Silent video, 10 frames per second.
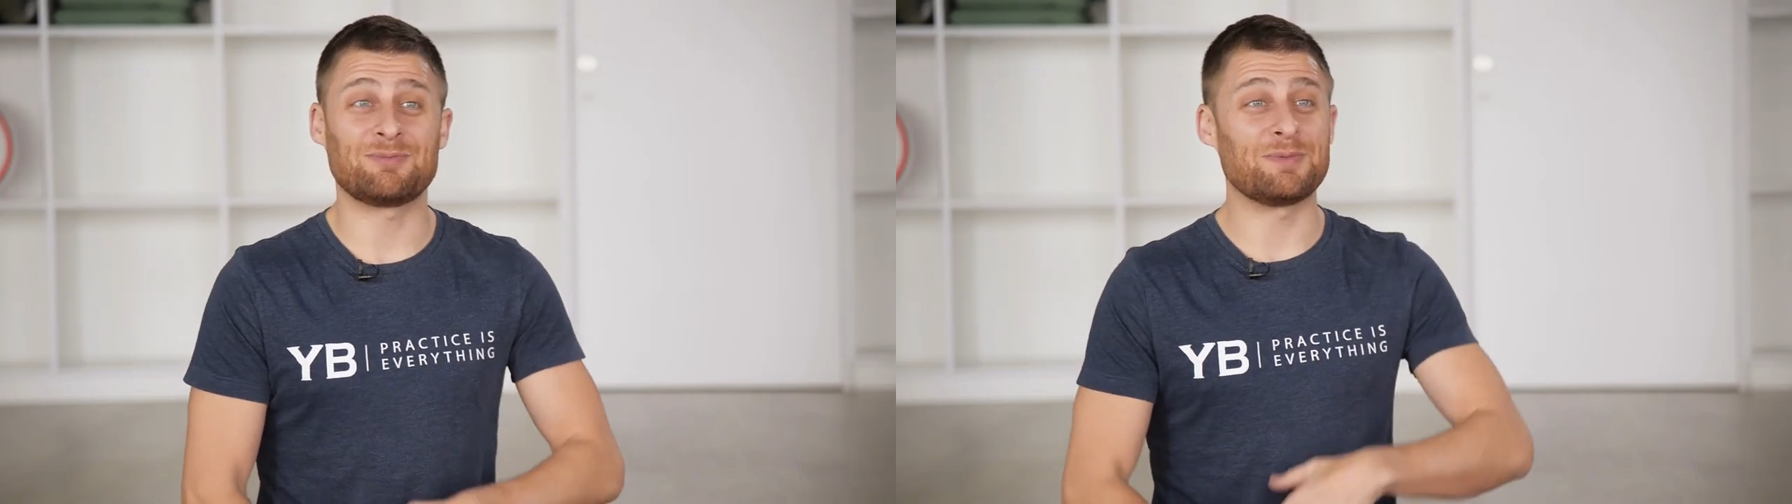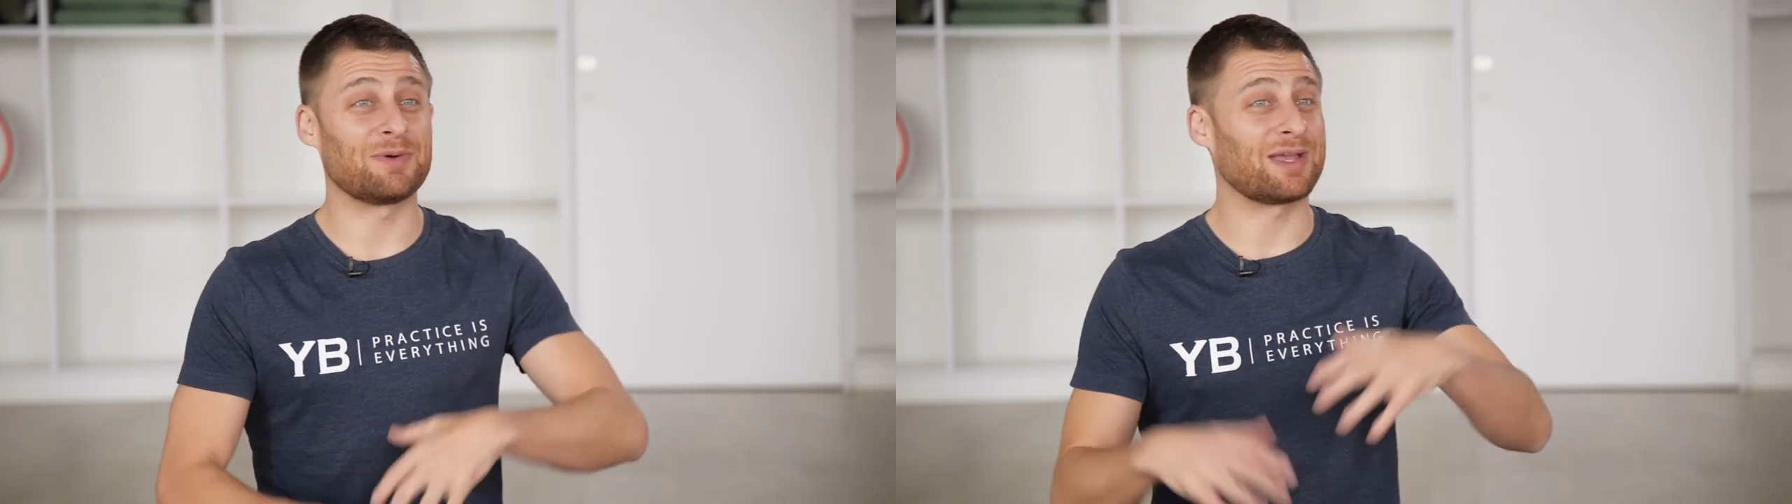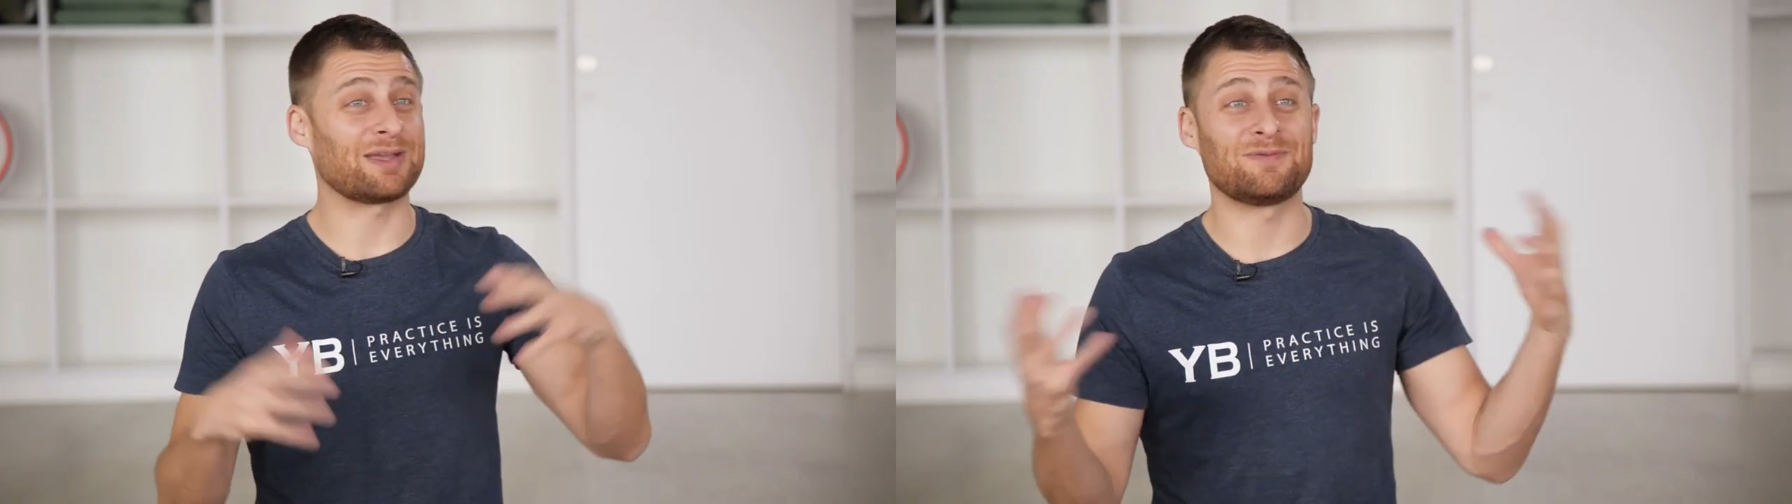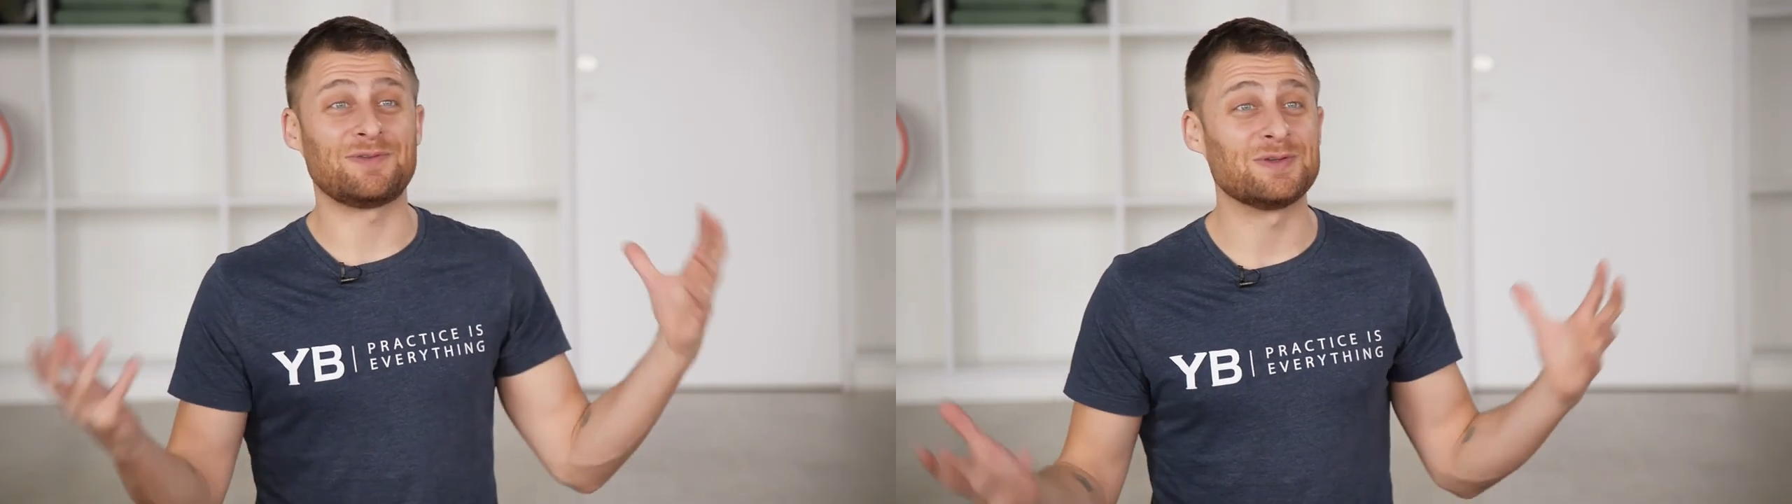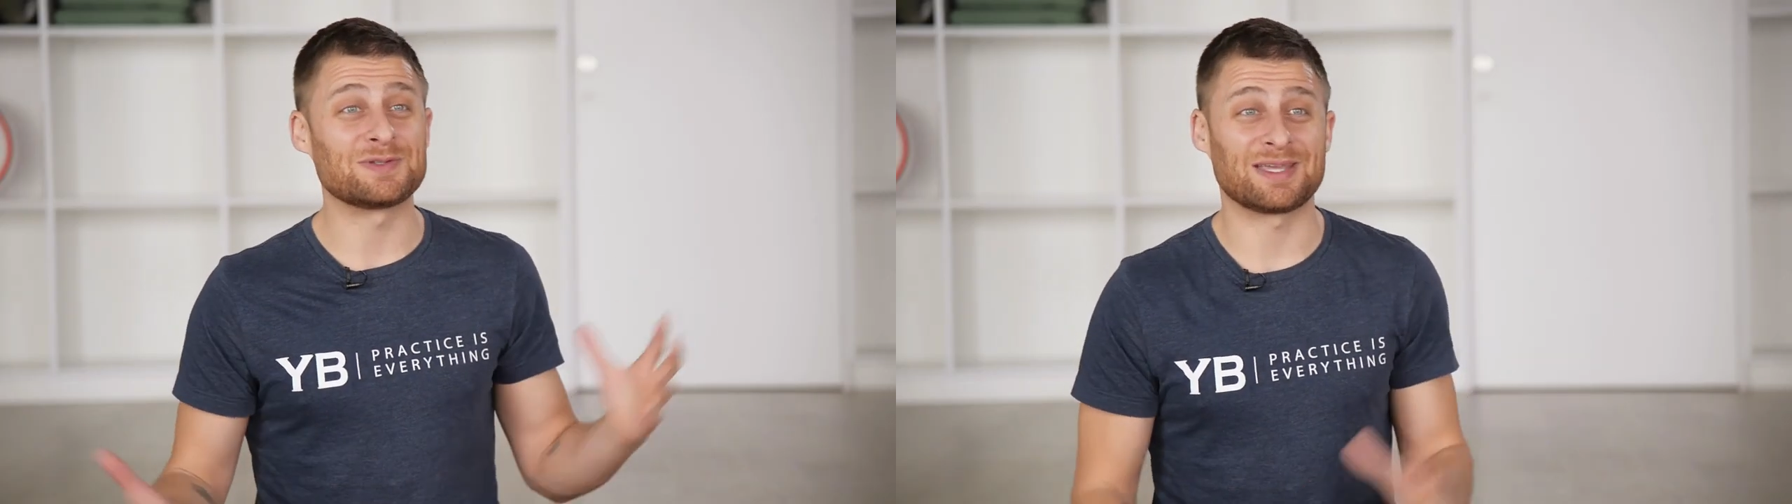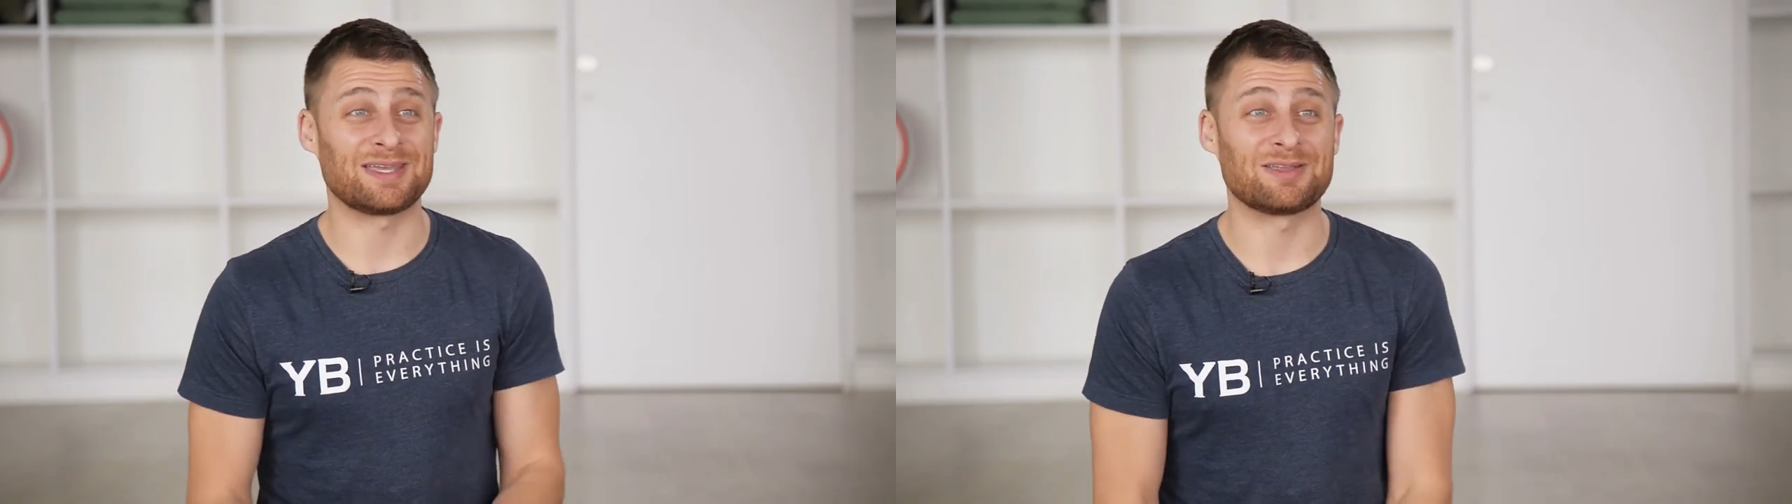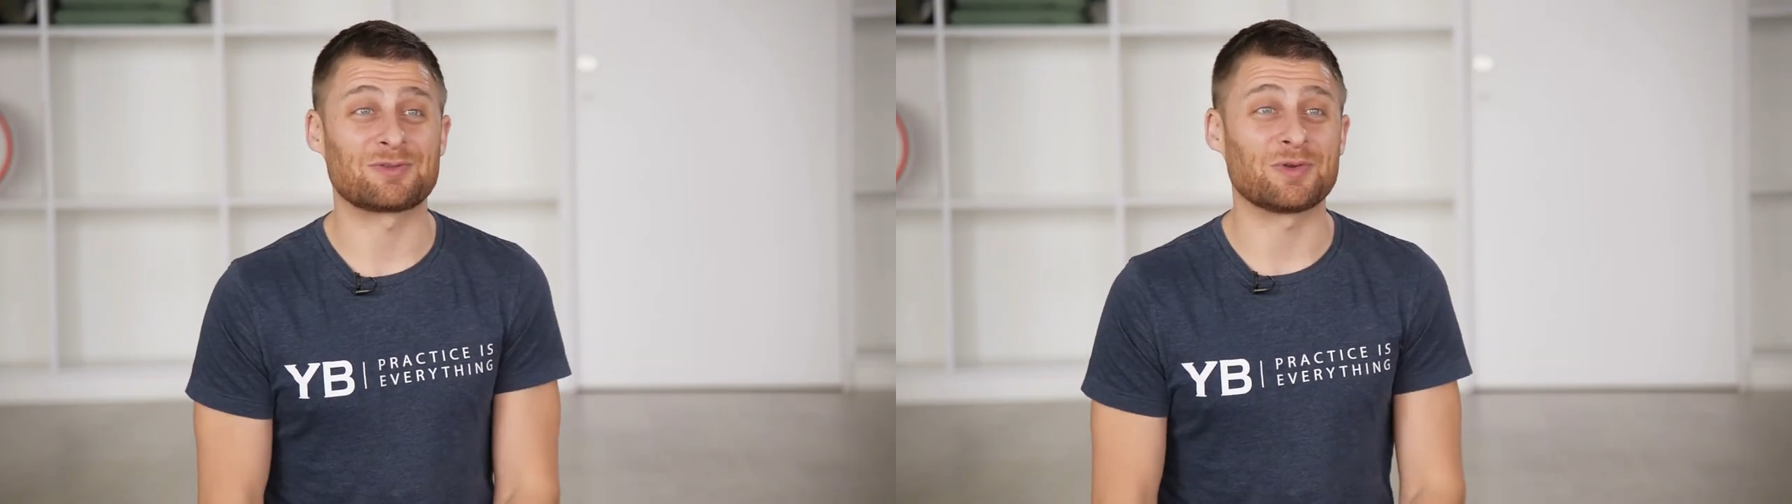people get confused thinking it's